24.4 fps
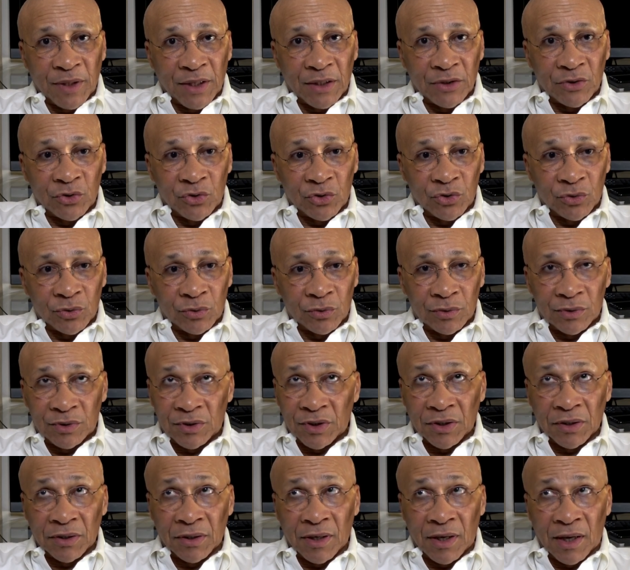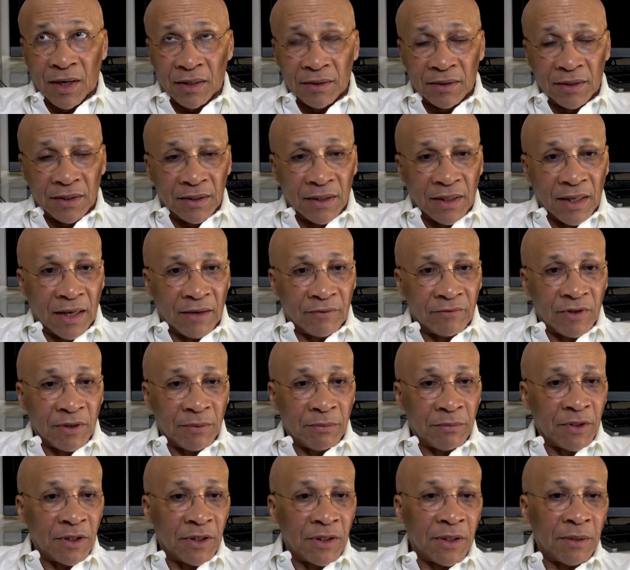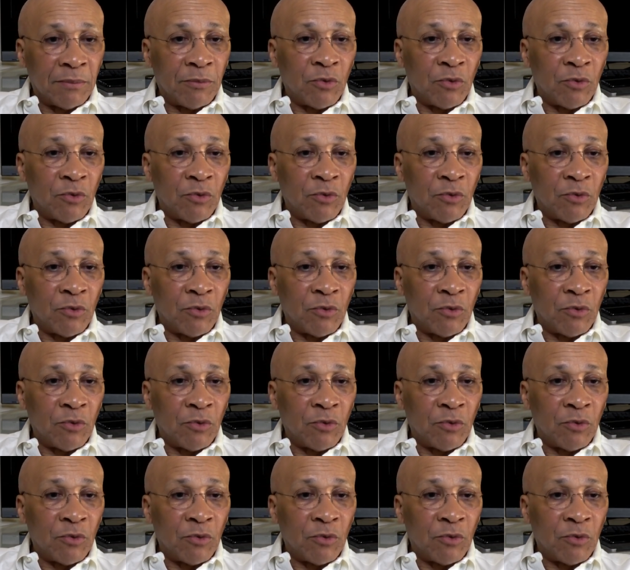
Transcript: soon. Thank God they